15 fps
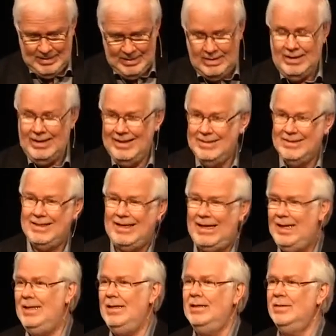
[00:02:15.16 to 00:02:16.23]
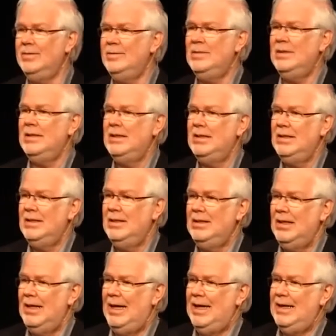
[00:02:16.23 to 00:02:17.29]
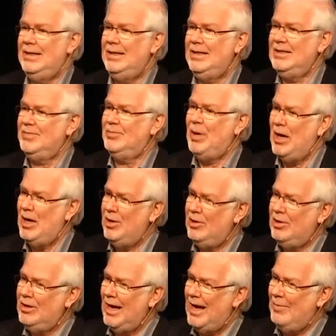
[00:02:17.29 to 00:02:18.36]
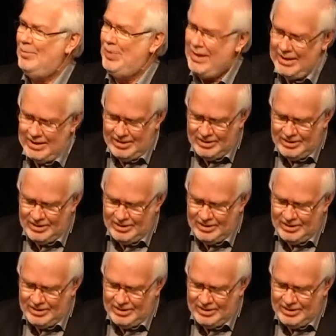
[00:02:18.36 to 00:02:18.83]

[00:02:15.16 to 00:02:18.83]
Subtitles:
his kingdom and his power appear